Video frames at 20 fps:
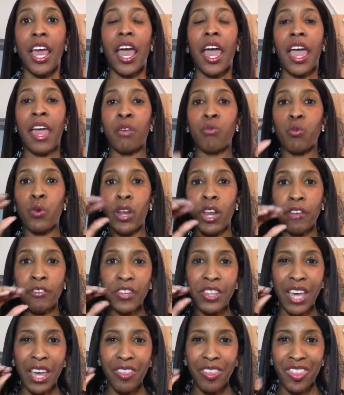and whatever
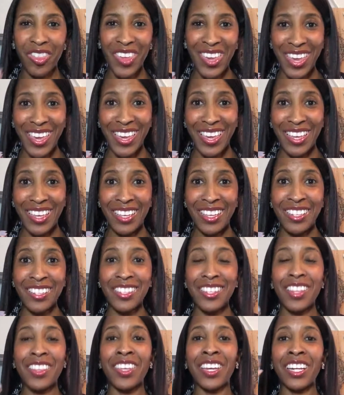that thing is
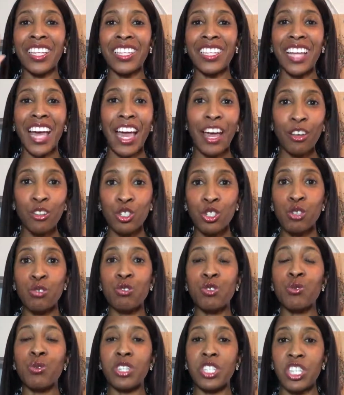that allows you
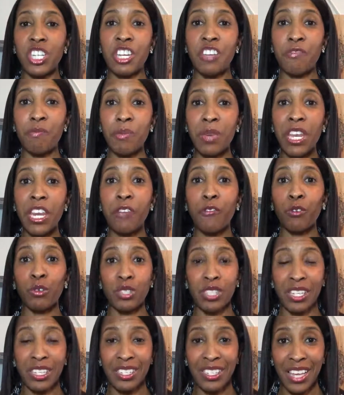to achieve meaningful
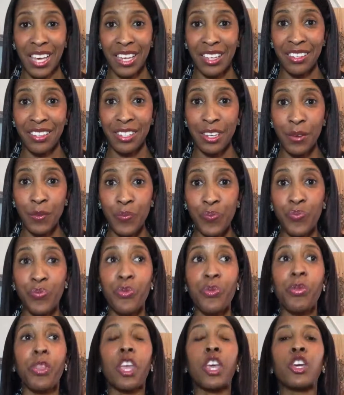success,
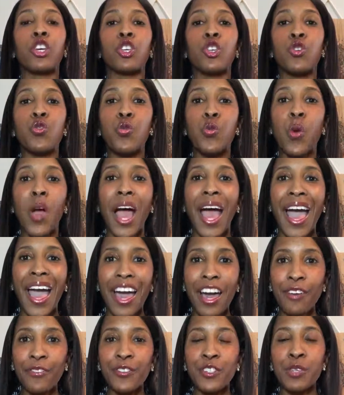you
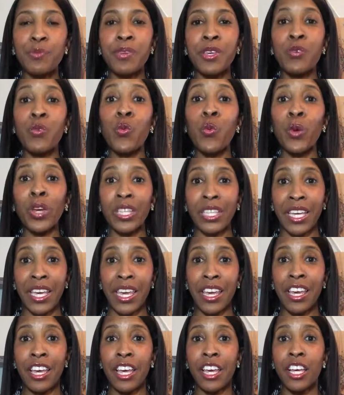have to be
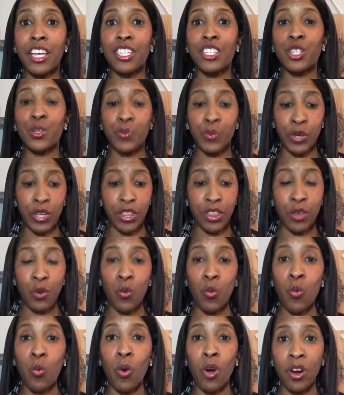willing to put the
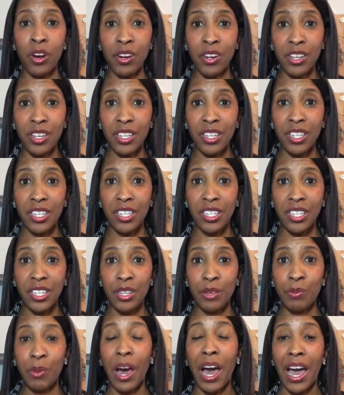work
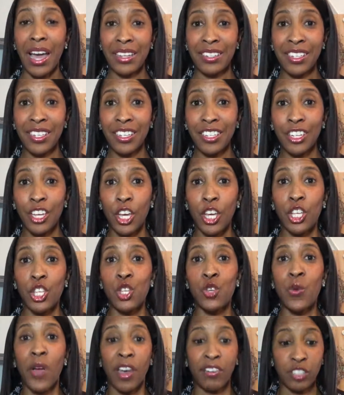behind it.
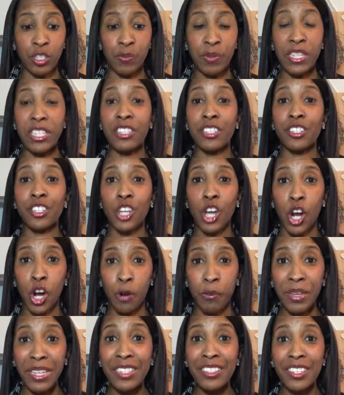You have to be
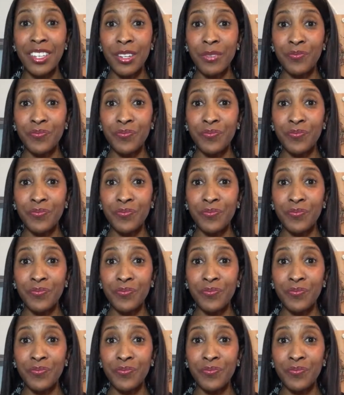determined,